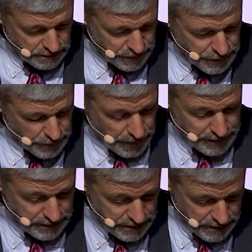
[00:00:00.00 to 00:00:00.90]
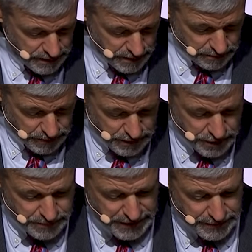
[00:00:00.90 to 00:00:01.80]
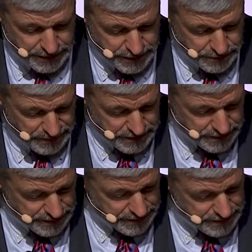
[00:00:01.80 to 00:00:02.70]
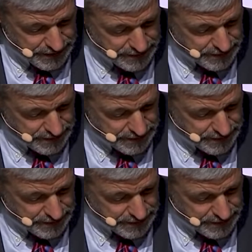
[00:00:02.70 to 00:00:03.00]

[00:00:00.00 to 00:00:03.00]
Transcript: Verse 1 But the Spirit explicitly says